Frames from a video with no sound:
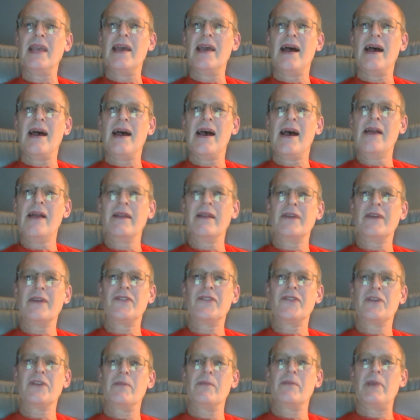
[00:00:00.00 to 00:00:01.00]
Alex,
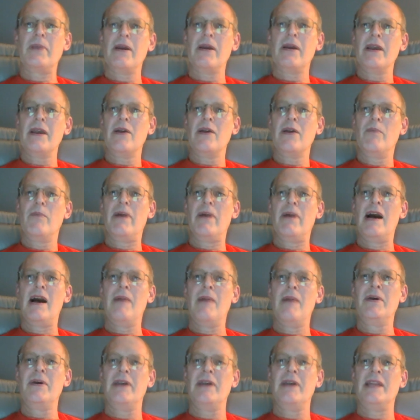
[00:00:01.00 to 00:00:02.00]
comparing
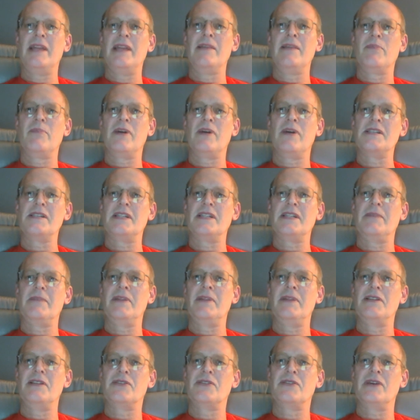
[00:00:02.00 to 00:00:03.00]
Obama and the present
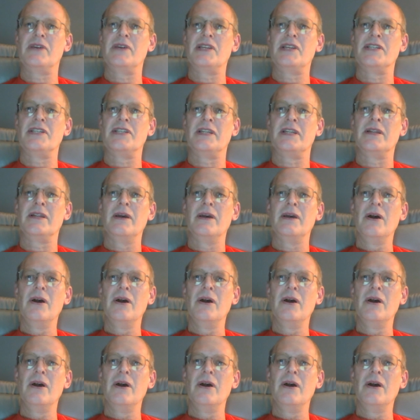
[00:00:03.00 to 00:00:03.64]
administration,